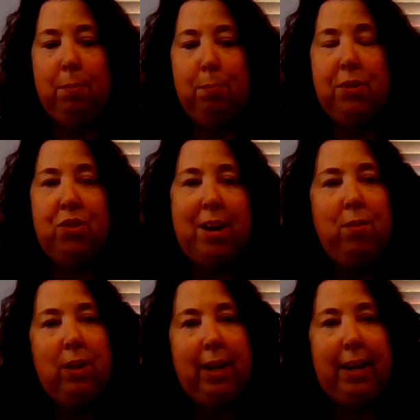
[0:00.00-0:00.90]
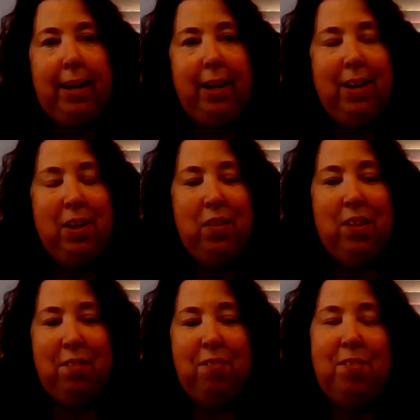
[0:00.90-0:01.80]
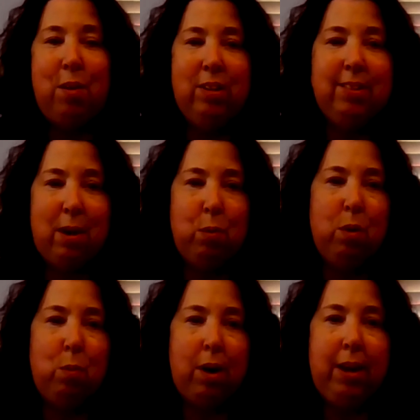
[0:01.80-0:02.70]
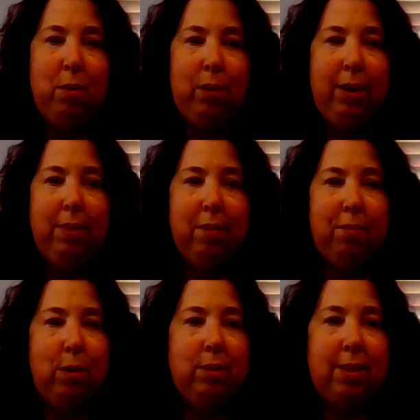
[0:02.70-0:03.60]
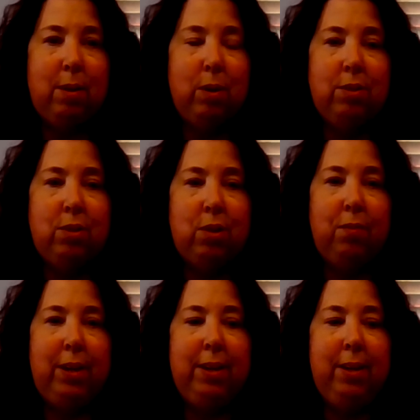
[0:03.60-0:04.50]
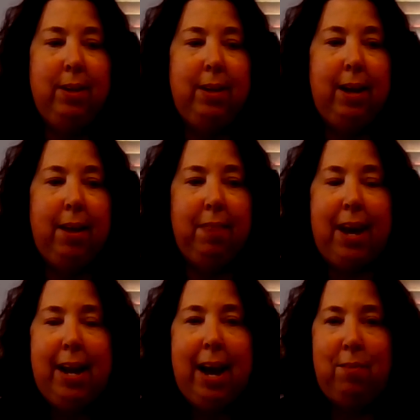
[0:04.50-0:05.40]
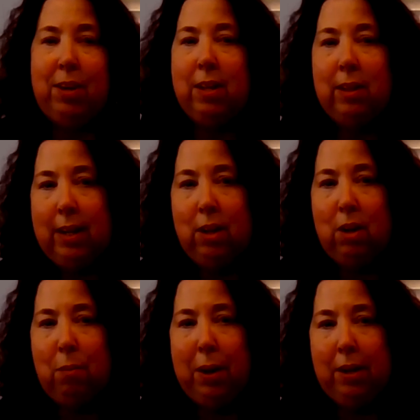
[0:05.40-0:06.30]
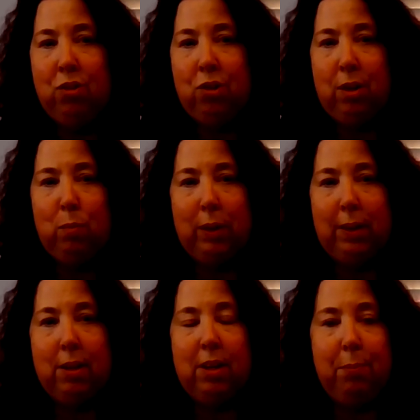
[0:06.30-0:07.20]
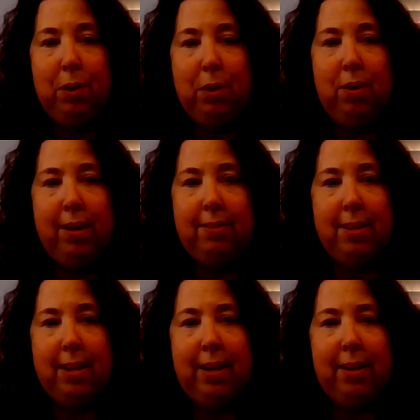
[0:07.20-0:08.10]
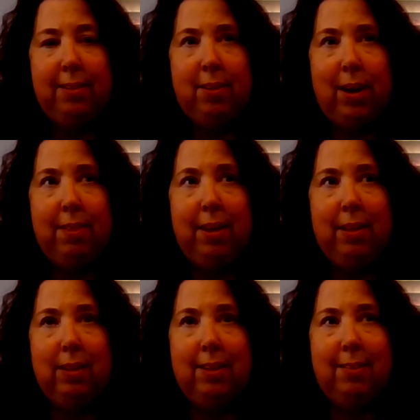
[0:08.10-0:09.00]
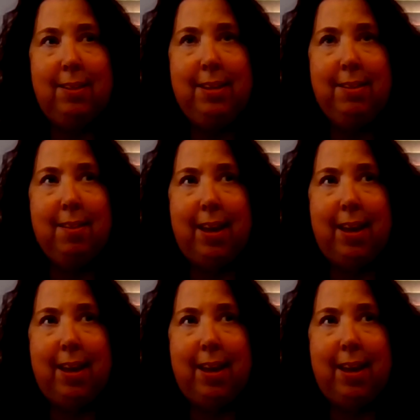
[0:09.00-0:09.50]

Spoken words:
but generally the folks that we're working with, the folks that we're serving, they have a clearer picture of what their communities need. And so I think listening to